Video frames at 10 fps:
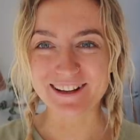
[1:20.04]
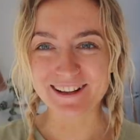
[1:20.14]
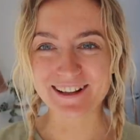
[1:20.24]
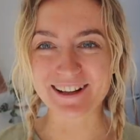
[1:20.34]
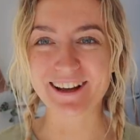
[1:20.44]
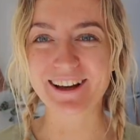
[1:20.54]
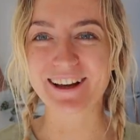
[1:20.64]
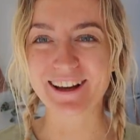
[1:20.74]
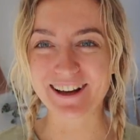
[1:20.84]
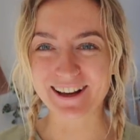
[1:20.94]
Because
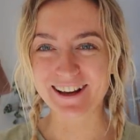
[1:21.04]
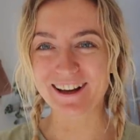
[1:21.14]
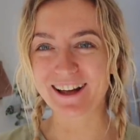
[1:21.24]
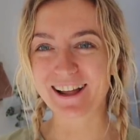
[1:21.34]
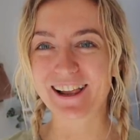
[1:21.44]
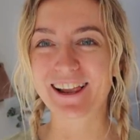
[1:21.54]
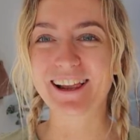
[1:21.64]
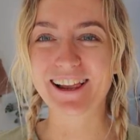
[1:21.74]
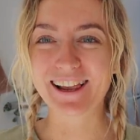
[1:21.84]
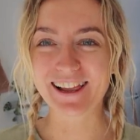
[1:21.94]

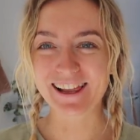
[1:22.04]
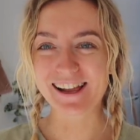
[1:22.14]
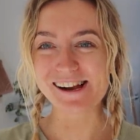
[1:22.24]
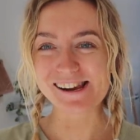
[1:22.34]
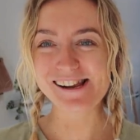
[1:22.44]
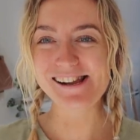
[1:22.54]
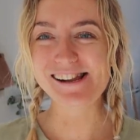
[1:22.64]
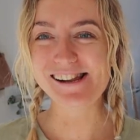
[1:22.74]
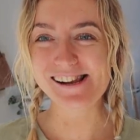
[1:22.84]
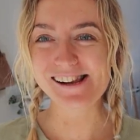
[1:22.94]
my ideal day is for
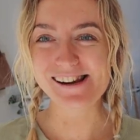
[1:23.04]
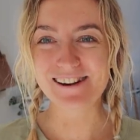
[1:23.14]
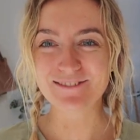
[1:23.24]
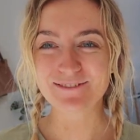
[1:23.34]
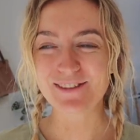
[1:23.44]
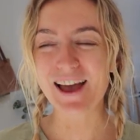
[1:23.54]
you to cook for me.